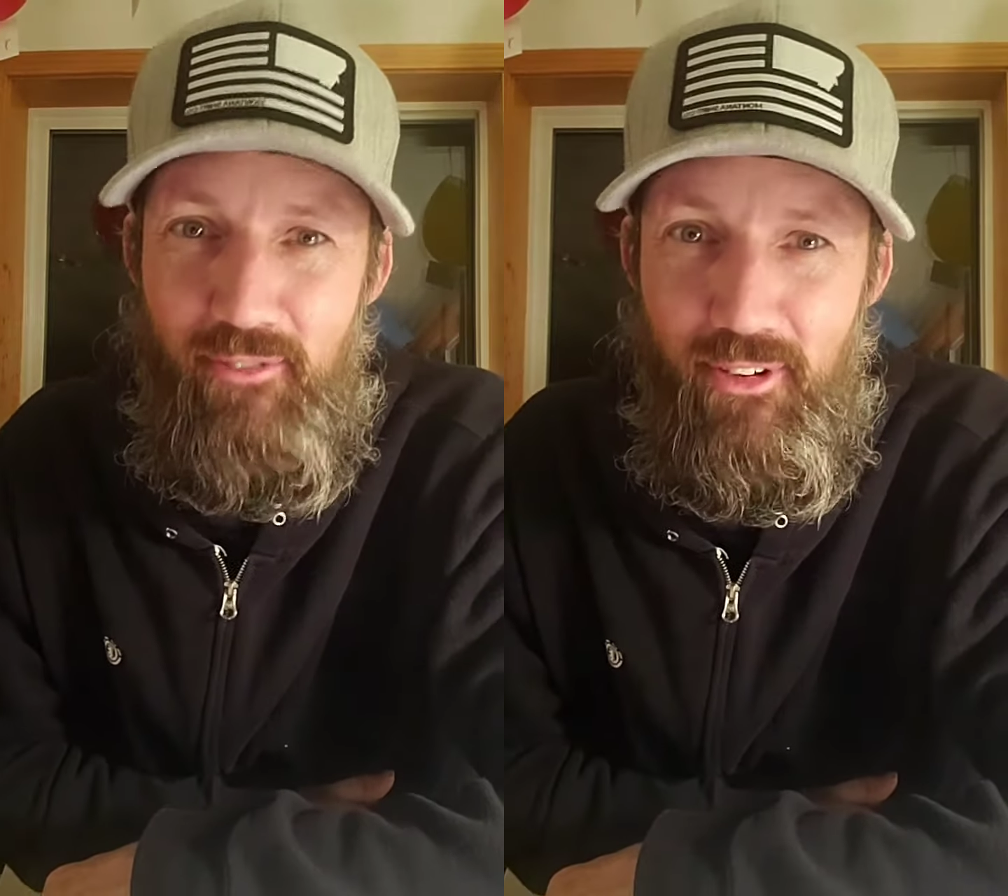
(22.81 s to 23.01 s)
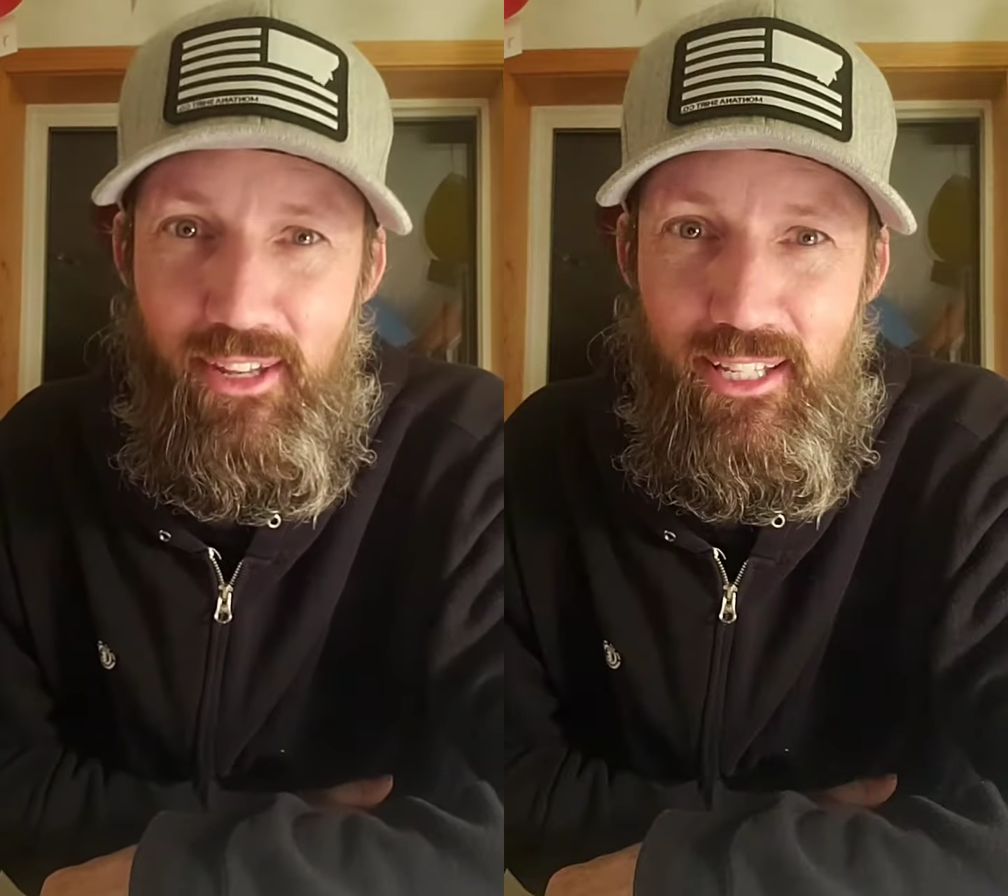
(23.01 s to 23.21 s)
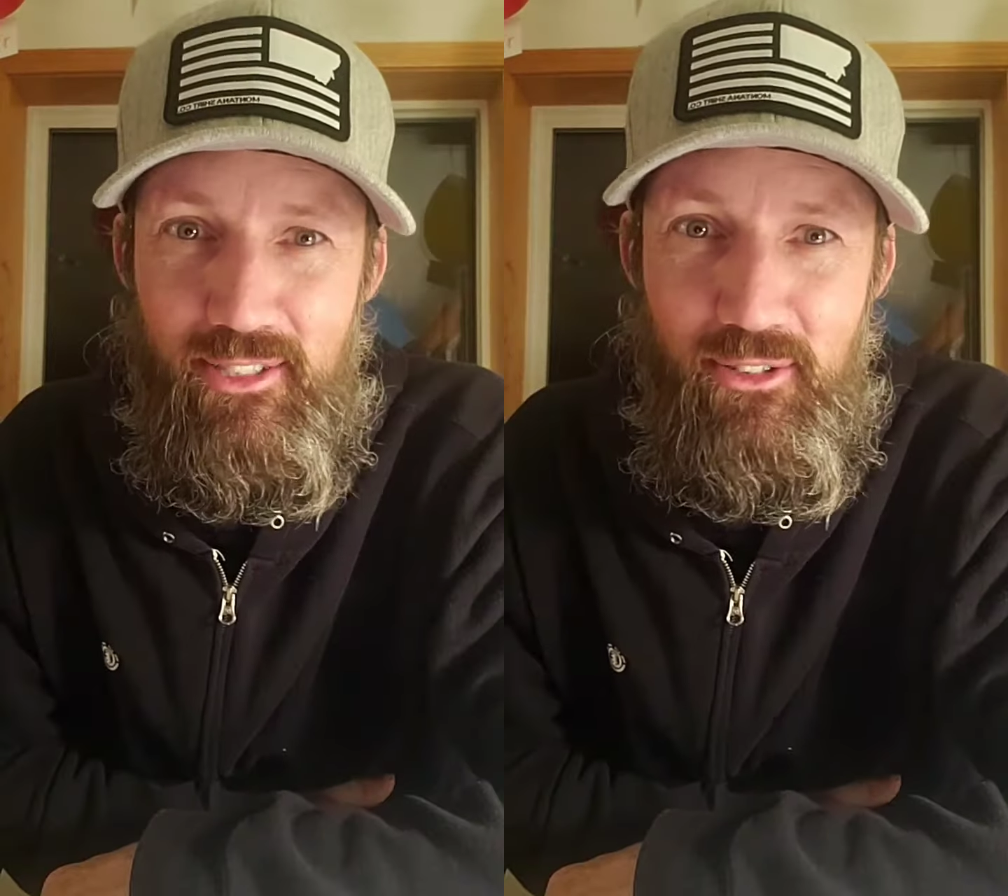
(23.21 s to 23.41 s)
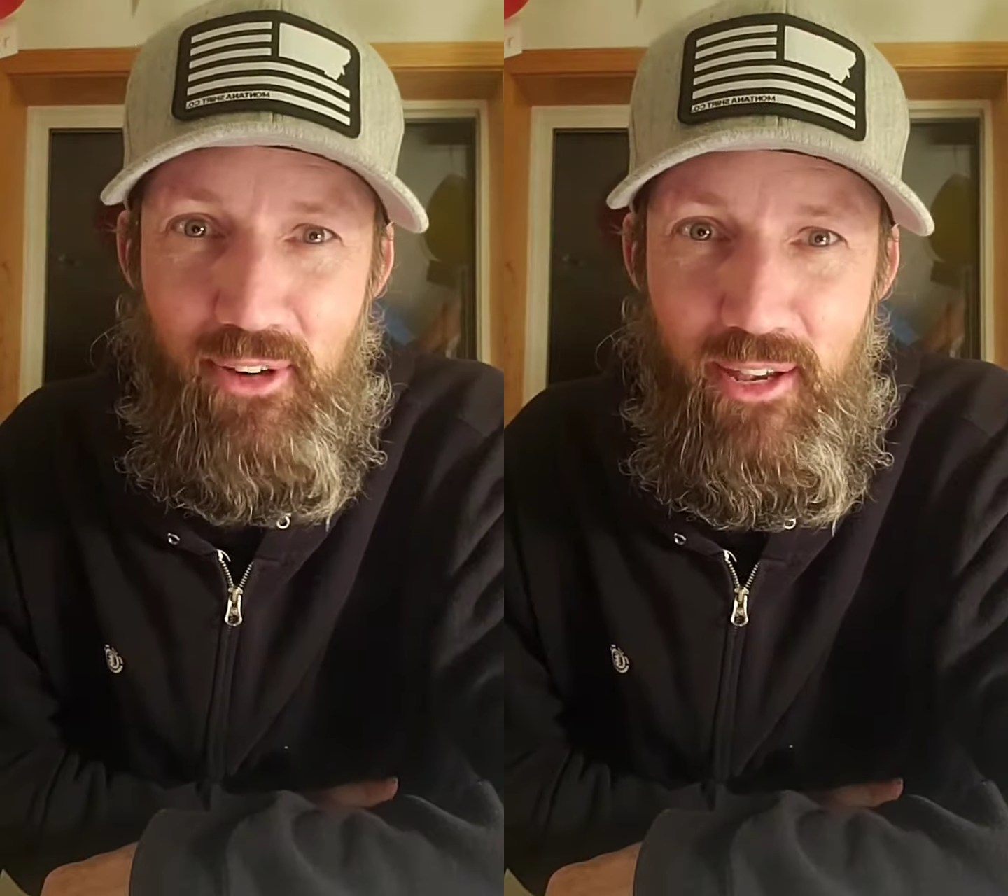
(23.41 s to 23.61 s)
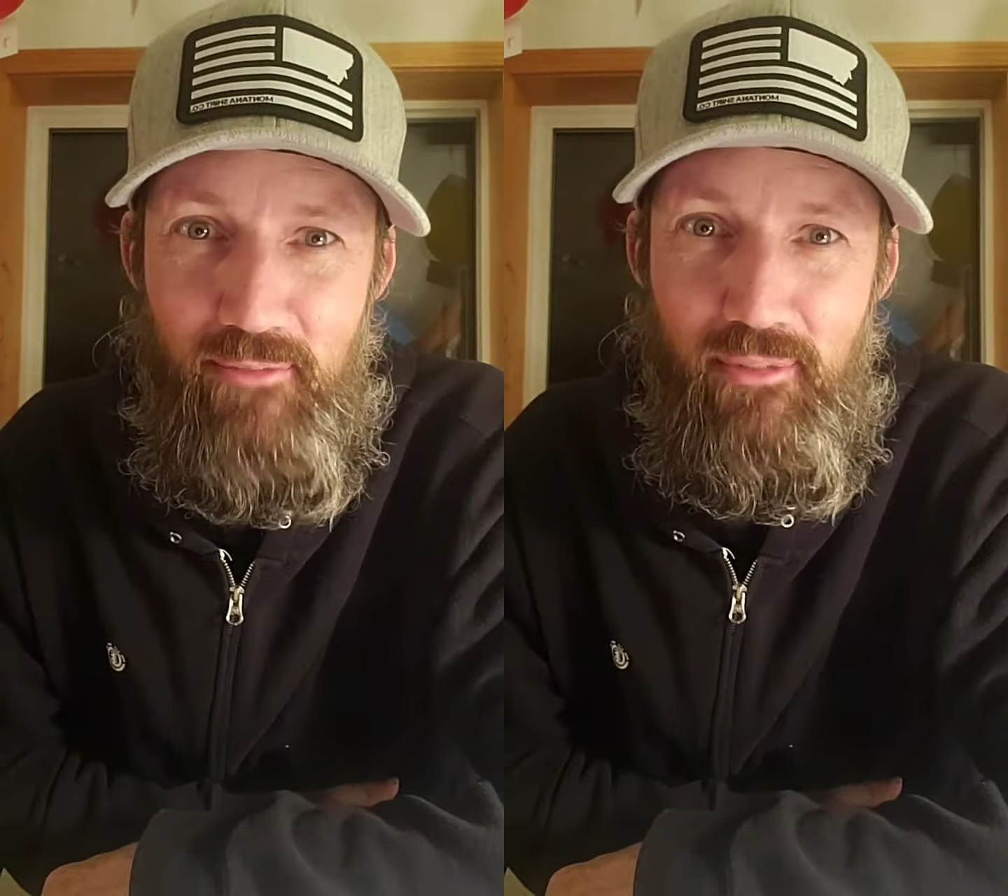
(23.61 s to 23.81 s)
on
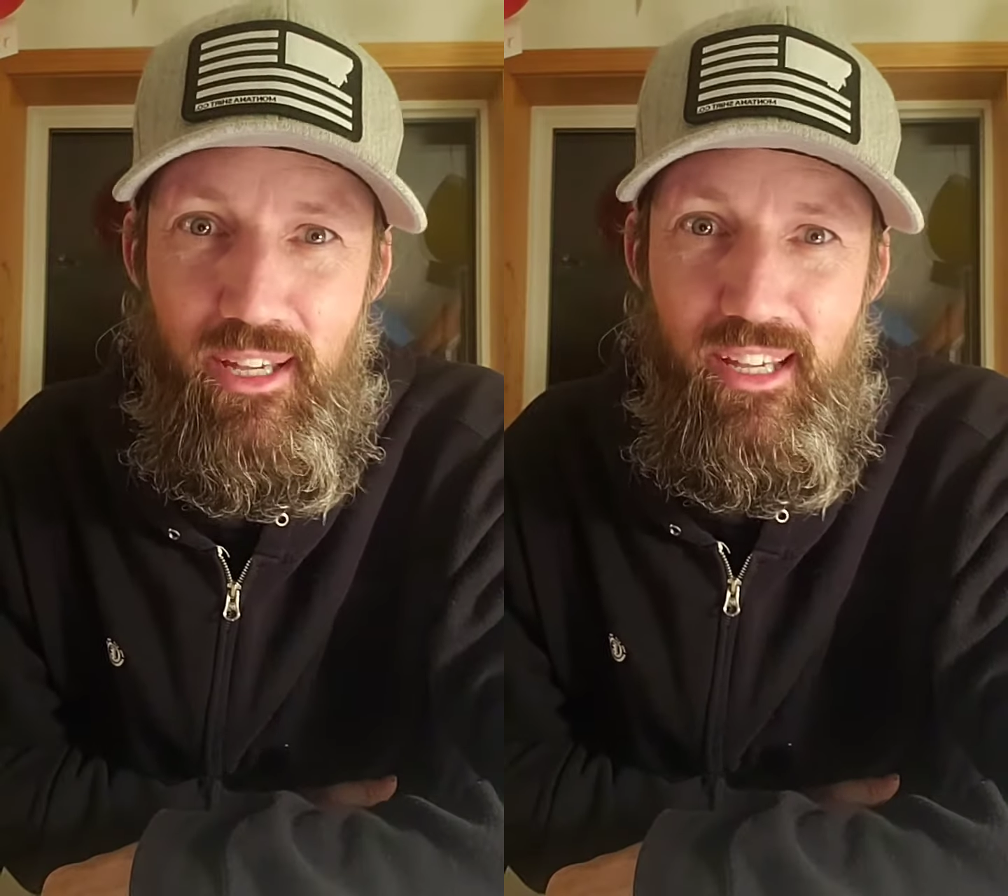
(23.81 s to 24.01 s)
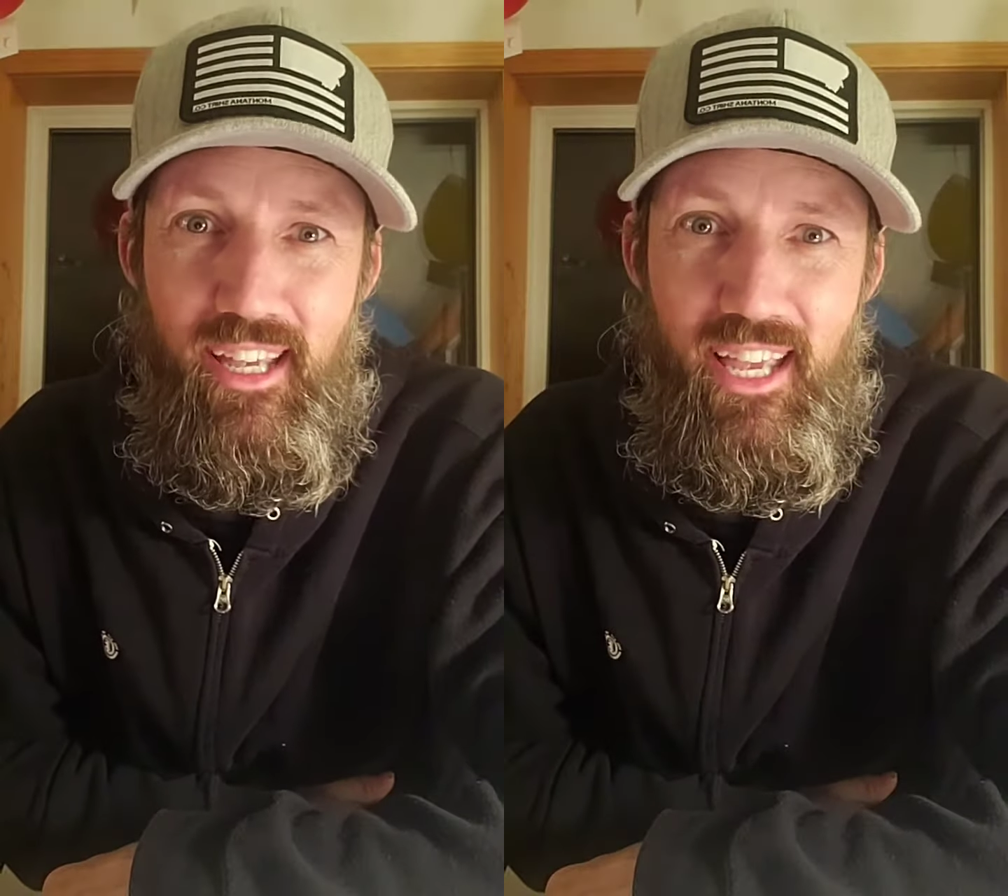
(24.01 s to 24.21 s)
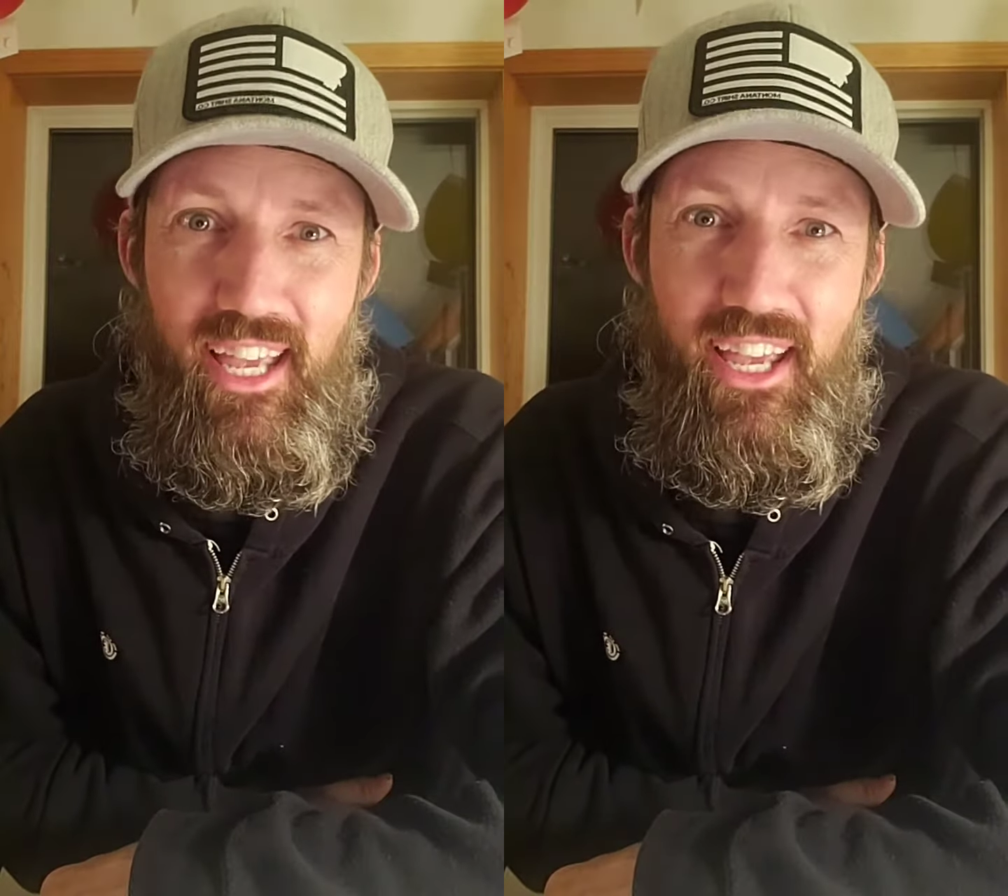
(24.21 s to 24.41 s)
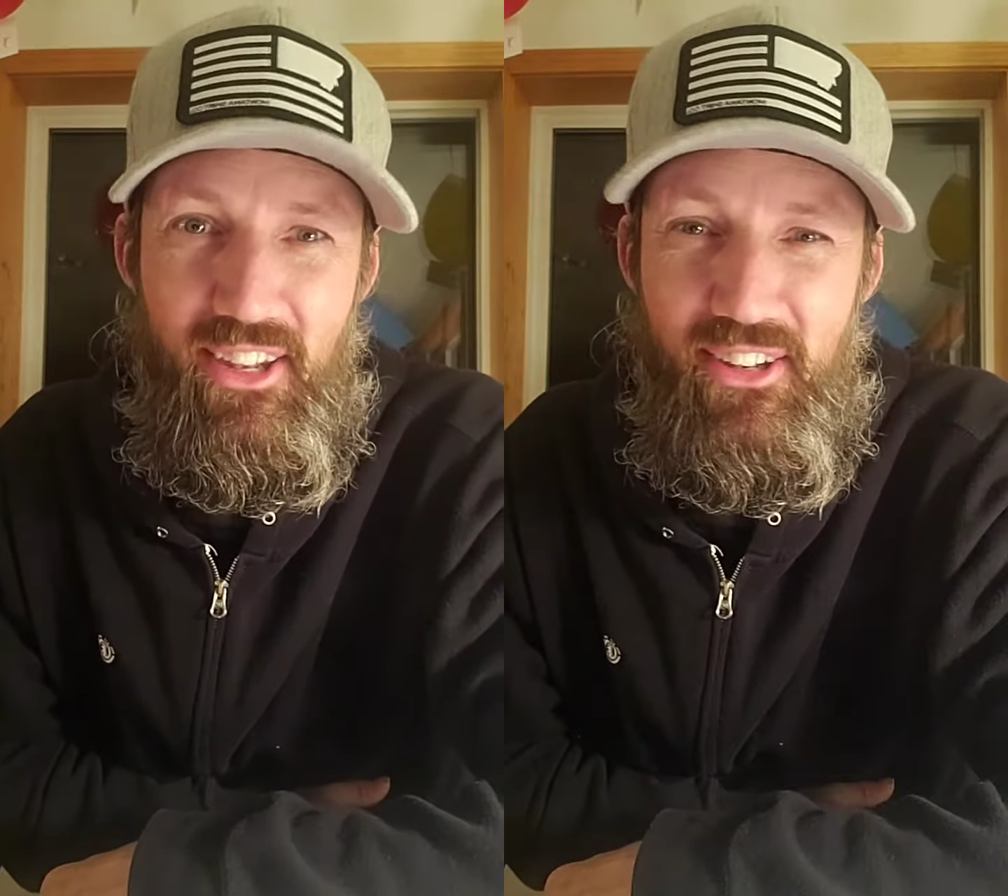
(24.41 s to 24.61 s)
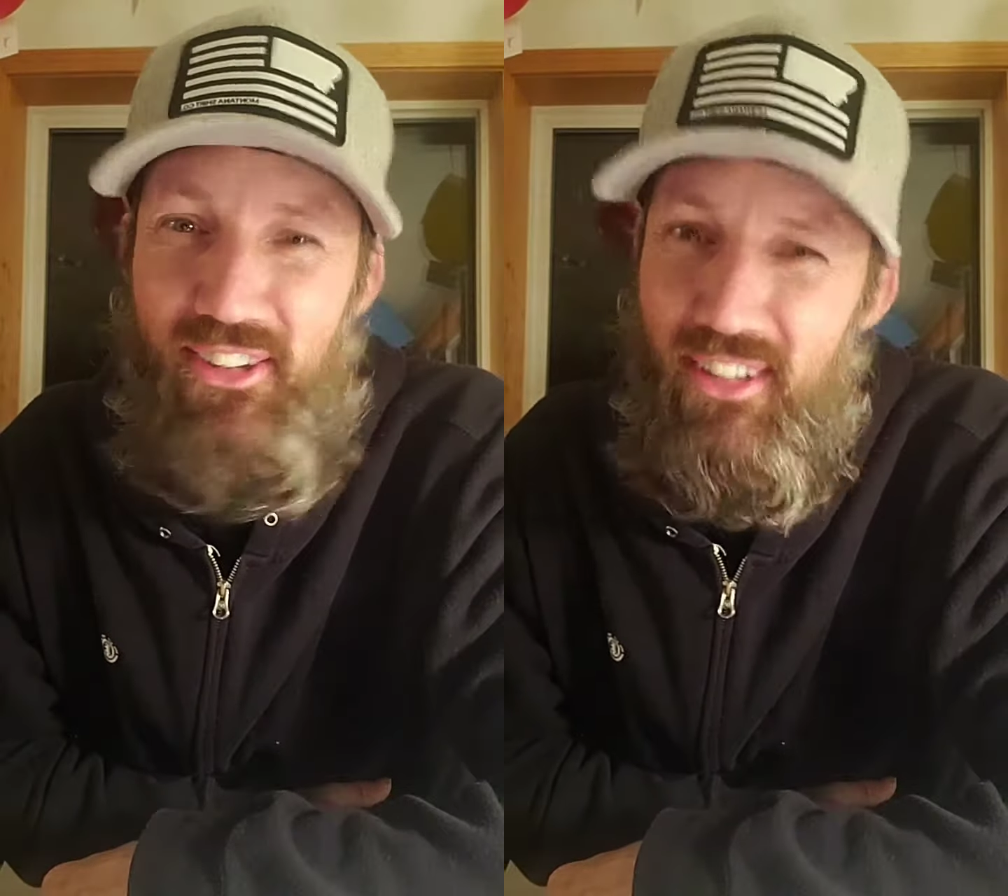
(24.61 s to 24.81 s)
Instagram
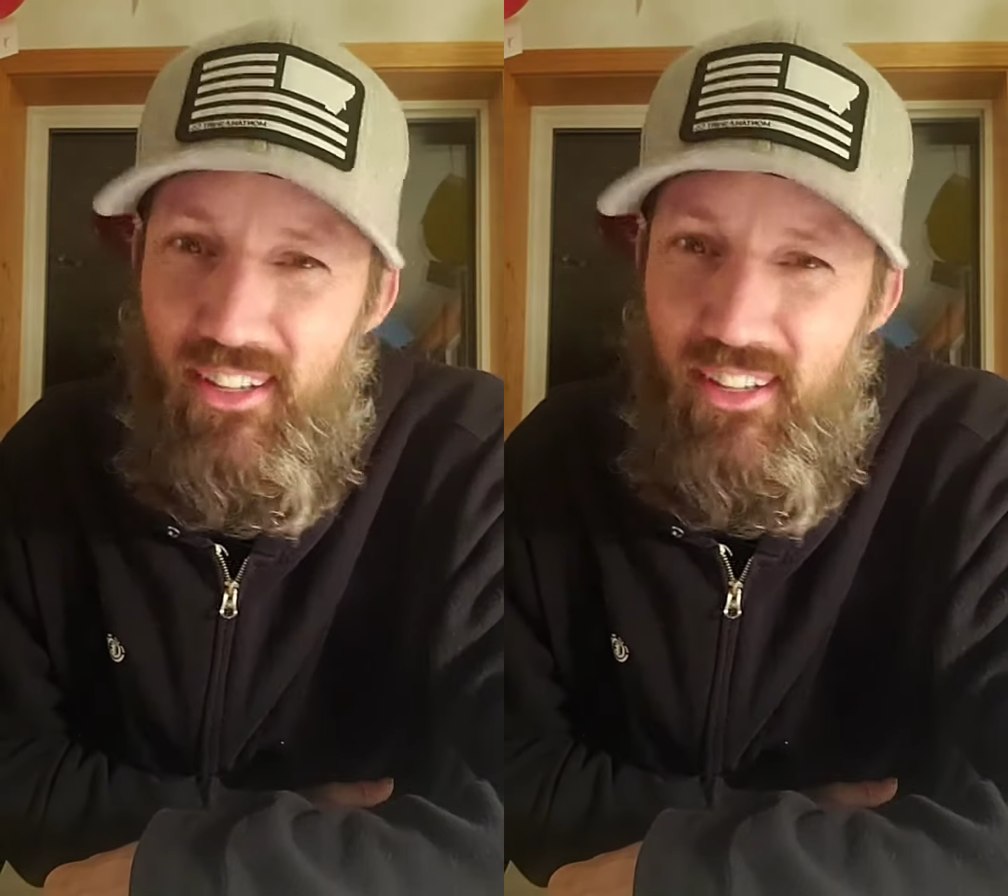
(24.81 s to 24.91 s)
and